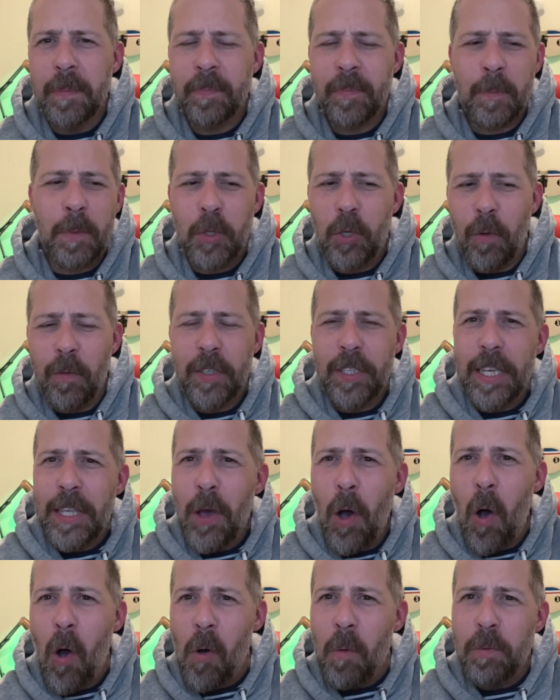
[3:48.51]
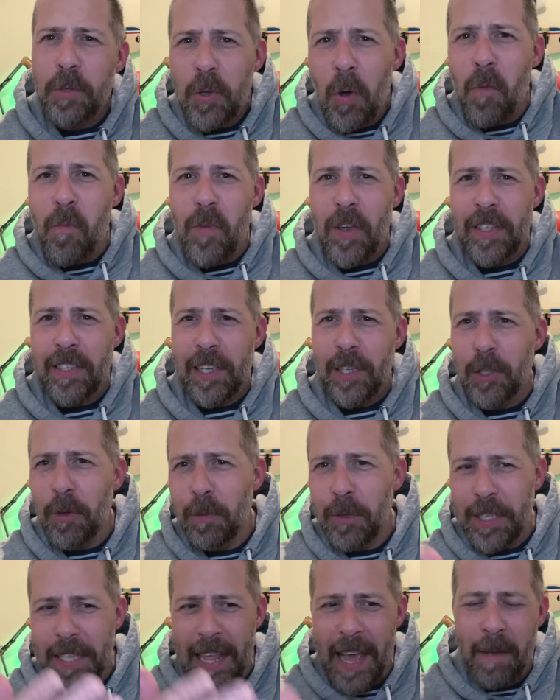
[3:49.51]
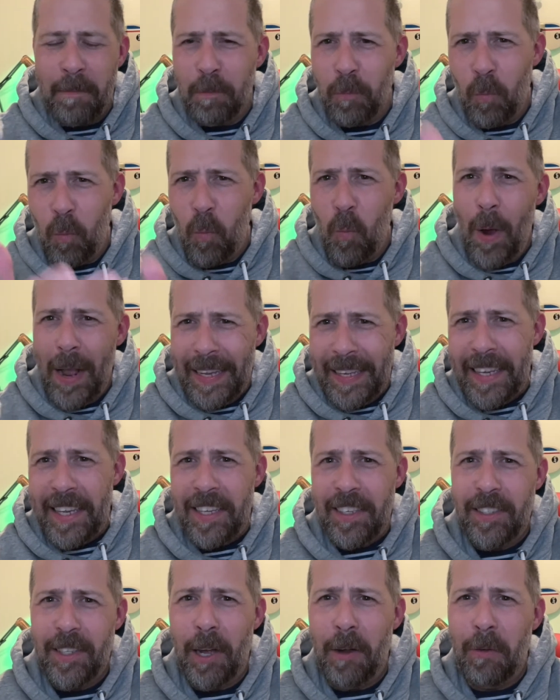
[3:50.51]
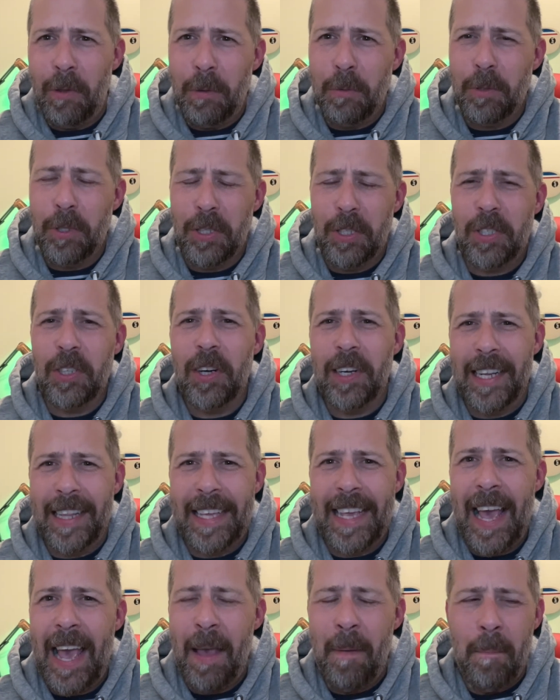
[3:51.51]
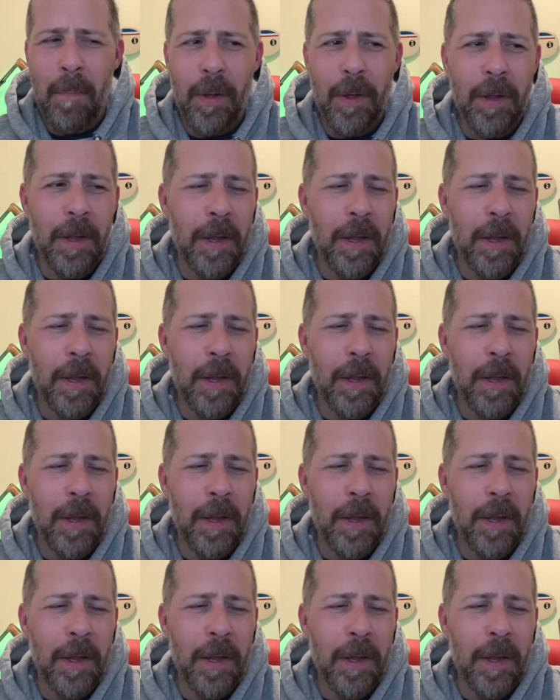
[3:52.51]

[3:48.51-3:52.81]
It's obviously the hops, it's obviously that wanky stuff that was on the side of the can, but